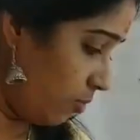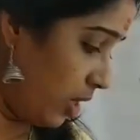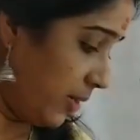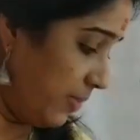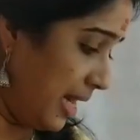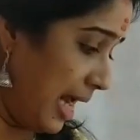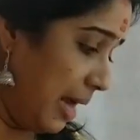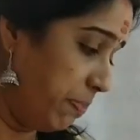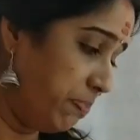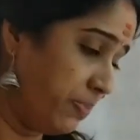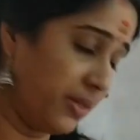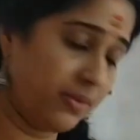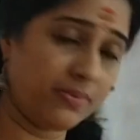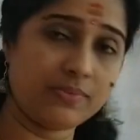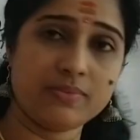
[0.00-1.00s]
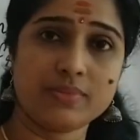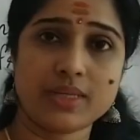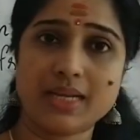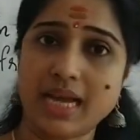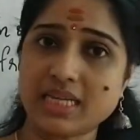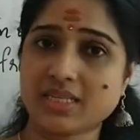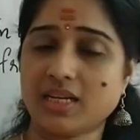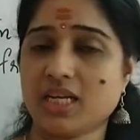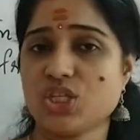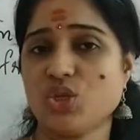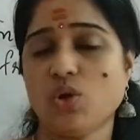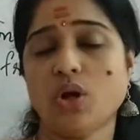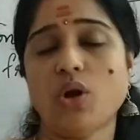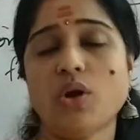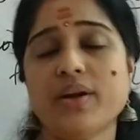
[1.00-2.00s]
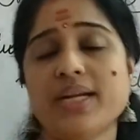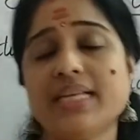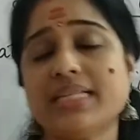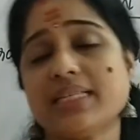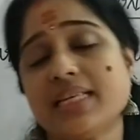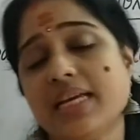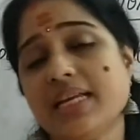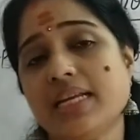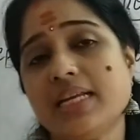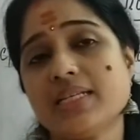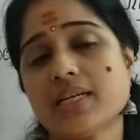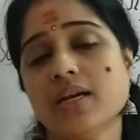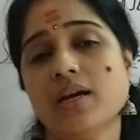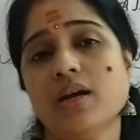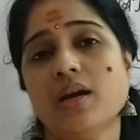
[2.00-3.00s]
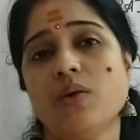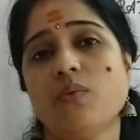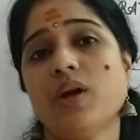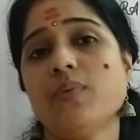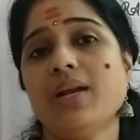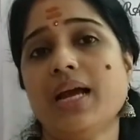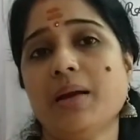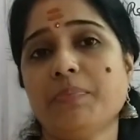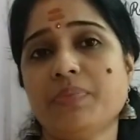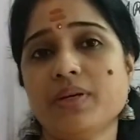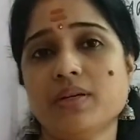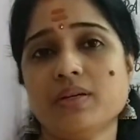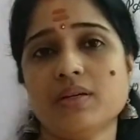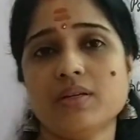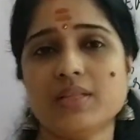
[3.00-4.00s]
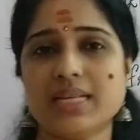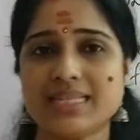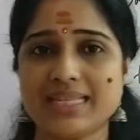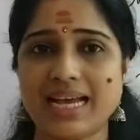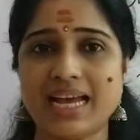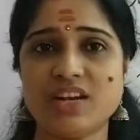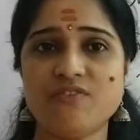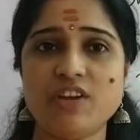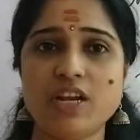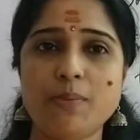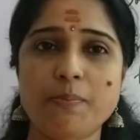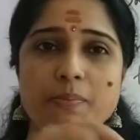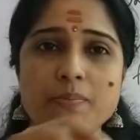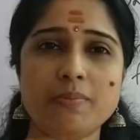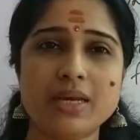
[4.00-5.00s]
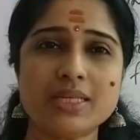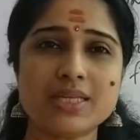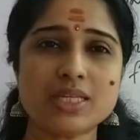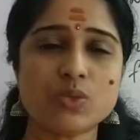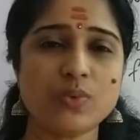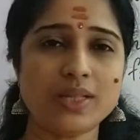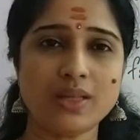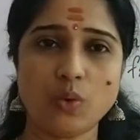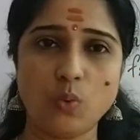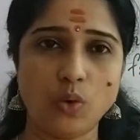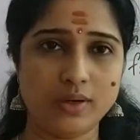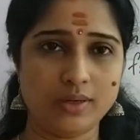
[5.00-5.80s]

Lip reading: what will happen? Last class you have already seen it. What will happen? The sand will mixes with the